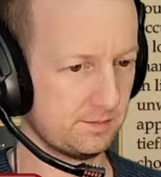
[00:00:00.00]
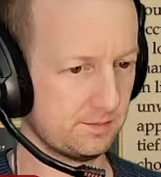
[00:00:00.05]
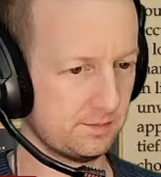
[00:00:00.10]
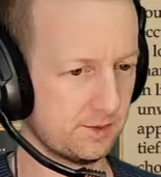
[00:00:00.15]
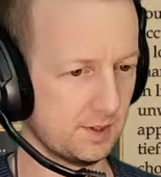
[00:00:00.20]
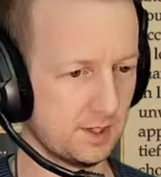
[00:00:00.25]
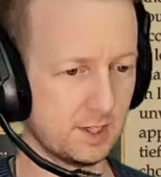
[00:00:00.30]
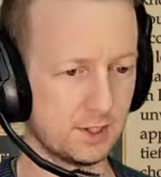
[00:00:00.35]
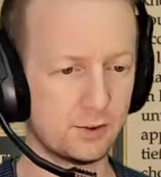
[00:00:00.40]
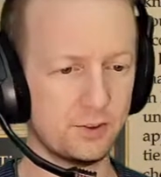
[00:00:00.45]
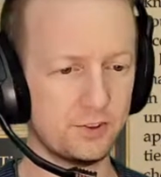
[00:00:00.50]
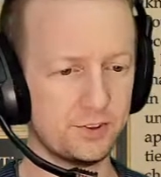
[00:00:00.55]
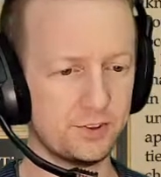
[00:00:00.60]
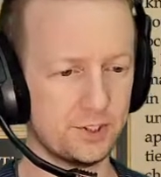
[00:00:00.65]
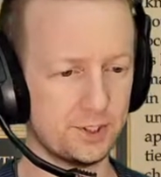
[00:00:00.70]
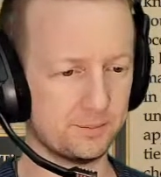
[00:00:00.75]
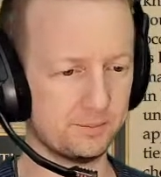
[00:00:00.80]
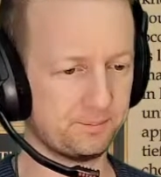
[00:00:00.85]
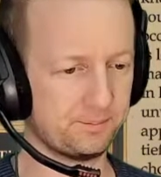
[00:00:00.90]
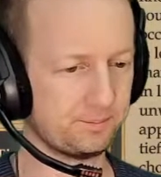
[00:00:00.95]

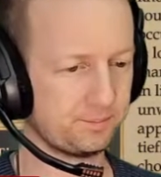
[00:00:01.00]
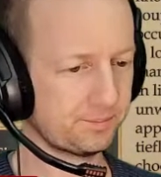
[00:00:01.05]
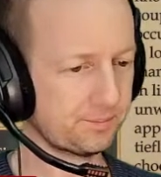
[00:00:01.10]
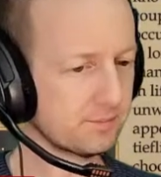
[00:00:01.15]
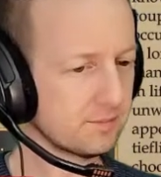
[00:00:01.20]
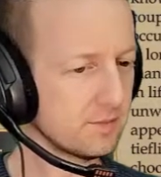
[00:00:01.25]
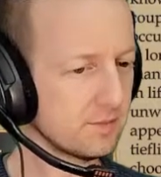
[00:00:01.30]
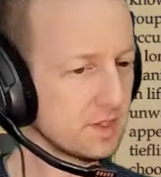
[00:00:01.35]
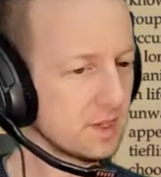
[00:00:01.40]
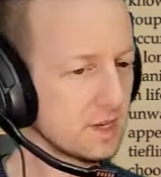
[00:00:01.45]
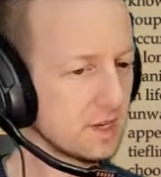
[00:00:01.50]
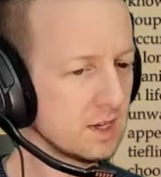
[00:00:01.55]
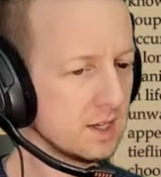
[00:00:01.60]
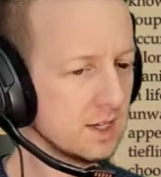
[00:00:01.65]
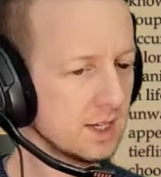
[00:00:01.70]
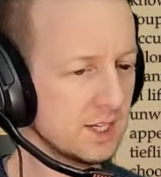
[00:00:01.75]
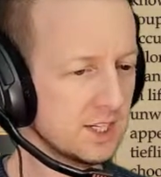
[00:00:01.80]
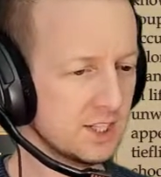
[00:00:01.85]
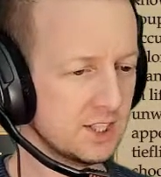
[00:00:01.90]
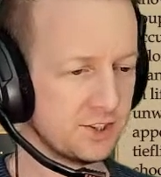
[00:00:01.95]
electricity.
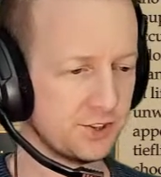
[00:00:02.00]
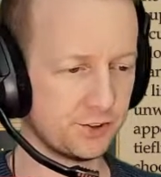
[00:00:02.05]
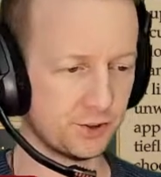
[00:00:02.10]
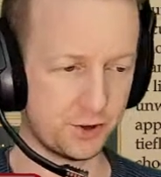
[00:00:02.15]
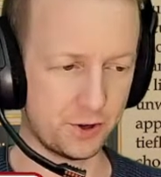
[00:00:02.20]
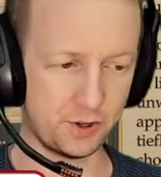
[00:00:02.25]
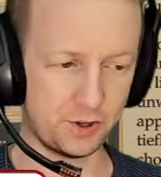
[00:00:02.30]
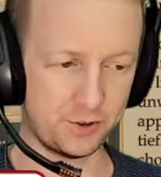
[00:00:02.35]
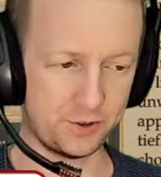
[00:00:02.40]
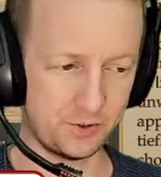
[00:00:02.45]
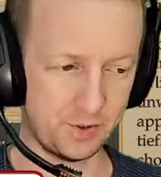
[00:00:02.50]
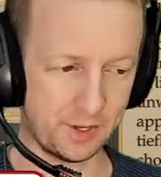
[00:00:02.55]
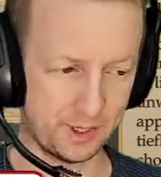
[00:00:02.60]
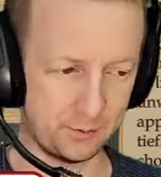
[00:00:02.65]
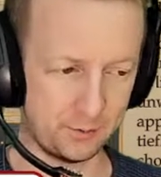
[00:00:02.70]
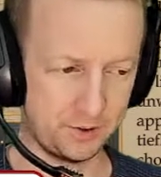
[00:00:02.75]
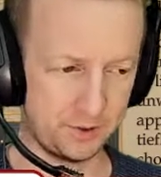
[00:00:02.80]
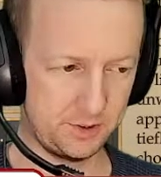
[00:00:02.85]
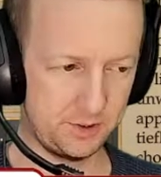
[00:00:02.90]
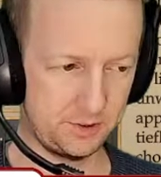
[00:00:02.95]
She's got knowledge of
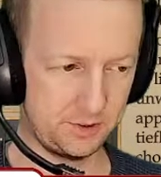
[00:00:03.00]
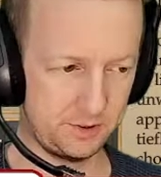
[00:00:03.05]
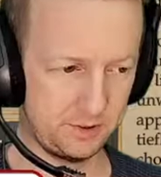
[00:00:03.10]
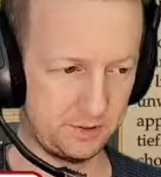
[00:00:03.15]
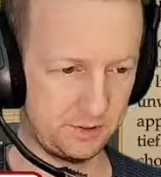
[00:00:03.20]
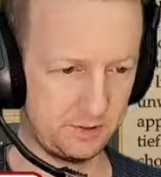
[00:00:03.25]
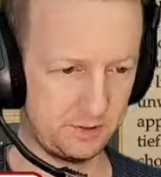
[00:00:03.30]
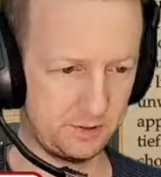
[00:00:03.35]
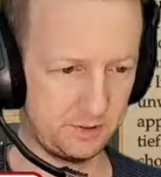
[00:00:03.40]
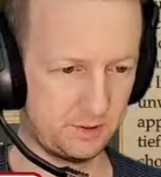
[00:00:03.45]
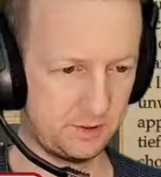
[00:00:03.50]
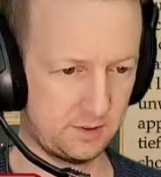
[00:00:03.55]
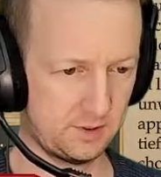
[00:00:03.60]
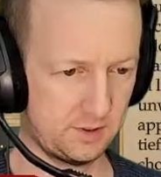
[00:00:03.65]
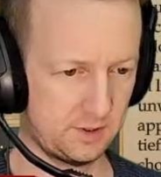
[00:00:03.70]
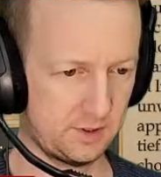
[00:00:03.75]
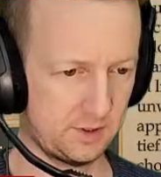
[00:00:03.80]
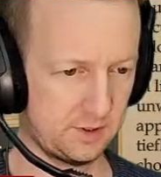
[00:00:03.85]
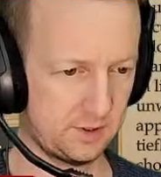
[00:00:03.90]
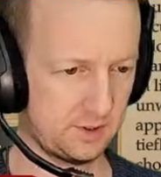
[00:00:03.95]
languages,
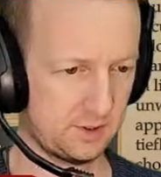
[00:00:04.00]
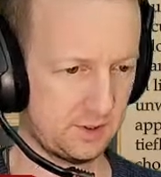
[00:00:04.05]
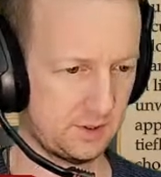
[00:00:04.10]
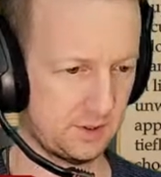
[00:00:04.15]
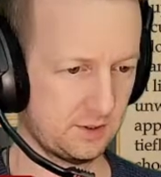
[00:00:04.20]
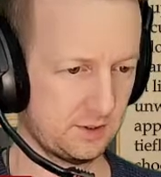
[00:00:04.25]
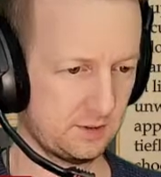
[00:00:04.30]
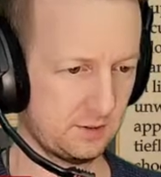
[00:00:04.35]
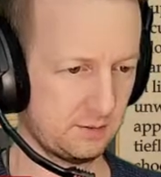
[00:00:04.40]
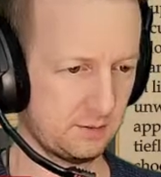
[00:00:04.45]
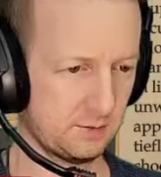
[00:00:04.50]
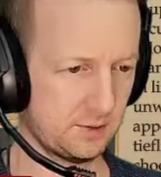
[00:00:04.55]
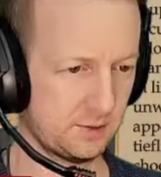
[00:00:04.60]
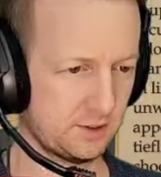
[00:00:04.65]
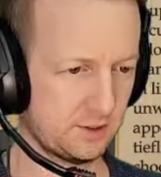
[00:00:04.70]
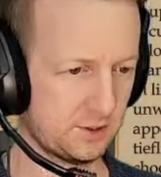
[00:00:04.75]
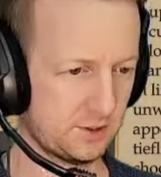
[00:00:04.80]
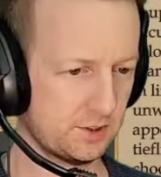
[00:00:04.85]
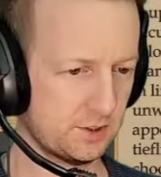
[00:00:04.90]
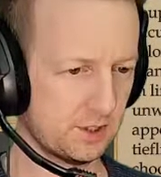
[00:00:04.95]

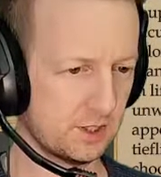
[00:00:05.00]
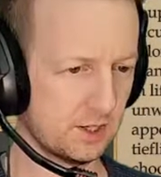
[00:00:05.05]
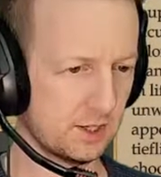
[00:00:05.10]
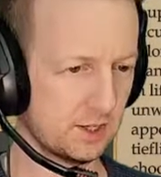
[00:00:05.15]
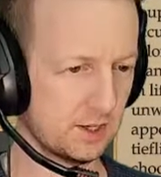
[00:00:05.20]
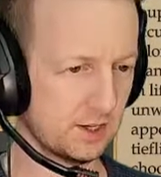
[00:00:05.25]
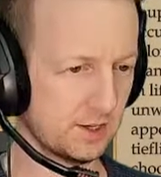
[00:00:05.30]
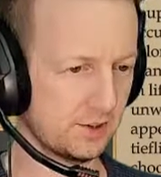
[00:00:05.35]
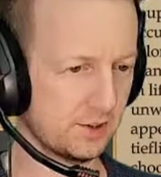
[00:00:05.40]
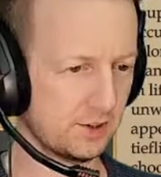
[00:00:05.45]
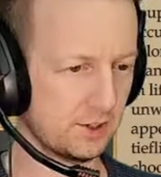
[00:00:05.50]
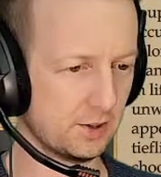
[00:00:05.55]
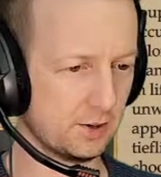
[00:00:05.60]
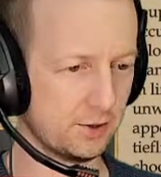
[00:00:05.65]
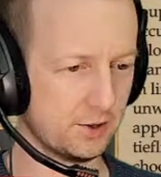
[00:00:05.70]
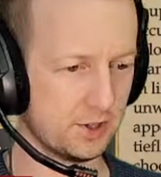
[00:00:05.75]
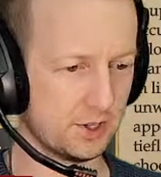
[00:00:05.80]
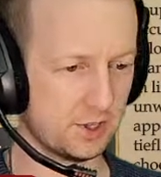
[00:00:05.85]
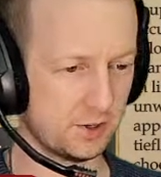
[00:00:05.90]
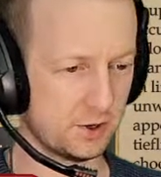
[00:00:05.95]
which
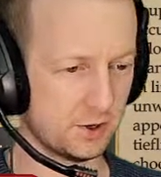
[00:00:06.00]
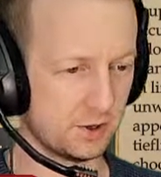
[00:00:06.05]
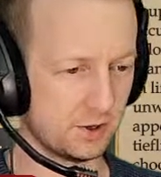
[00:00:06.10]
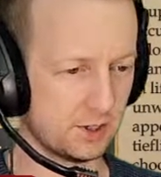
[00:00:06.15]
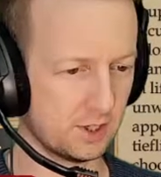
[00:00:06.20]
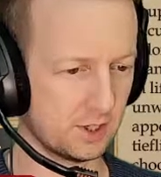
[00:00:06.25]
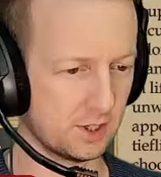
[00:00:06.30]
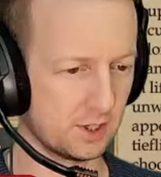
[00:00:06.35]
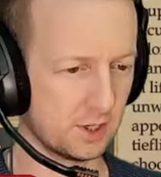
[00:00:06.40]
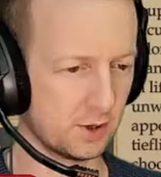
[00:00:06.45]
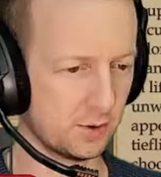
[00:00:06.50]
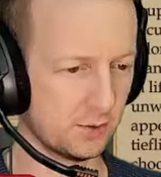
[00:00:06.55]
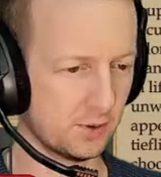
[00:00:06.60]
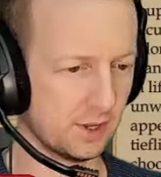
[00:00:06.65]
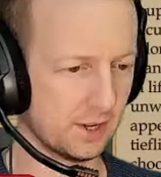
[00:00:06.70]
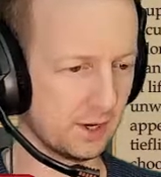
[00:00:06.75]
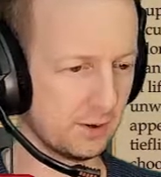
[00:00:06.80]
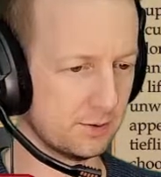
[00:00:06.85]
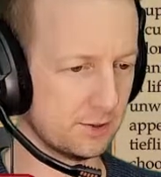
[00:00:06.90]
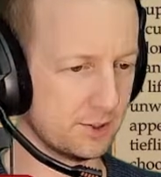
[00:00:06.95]
including the occult
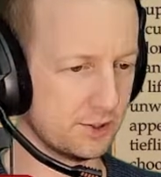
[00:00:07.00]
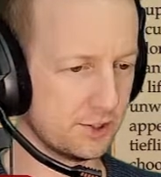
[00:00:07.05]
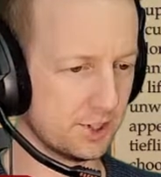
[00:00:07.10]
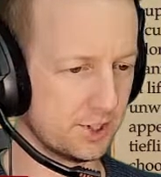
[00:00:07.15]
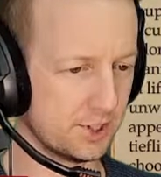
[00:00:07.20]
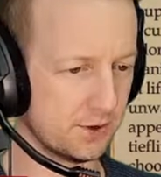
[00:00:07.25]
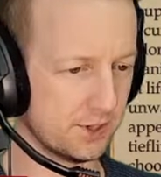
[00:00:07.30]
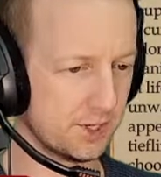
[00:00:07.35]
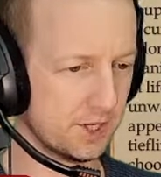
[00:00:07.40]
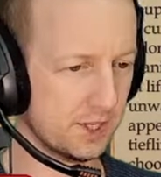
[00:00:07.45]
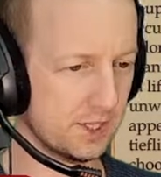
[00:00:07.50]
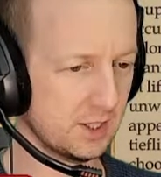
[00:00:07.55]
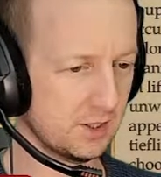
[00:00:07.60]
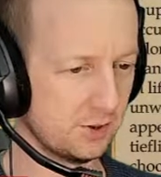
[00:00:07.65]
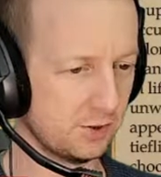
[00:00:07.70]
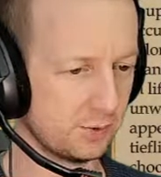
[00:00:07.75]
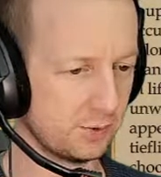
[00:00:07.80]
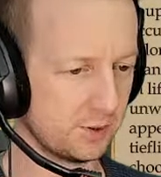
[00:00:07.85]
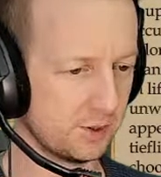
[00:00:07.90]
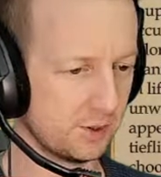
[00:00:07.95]
language Enochian
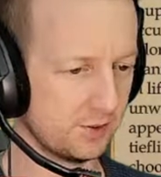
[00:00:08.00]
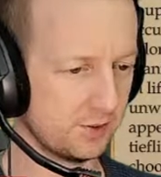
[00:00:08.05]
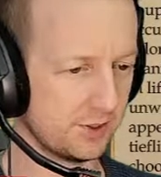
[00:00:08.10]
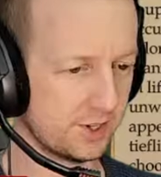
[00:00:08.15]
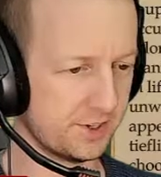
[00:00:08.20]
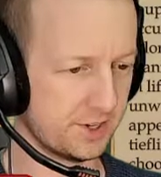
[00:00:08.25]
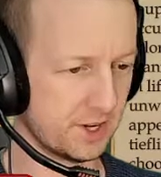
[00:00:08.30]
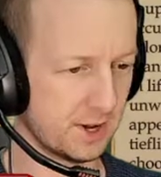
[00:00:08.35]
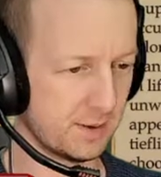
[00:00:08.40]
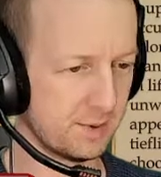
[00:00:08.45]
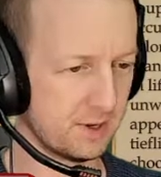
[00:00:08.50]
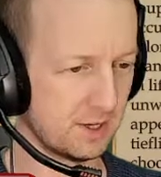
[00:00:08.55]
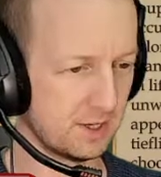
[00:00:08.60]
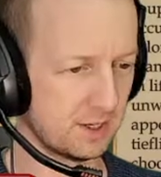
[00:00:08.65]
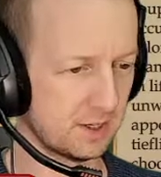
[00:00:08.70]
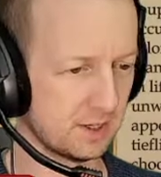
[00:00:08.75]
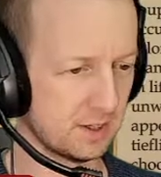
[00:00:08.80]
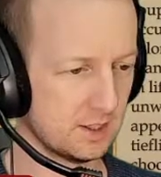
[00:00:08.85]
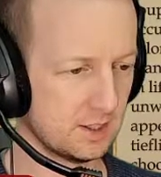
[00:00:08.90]
as well as Adamic.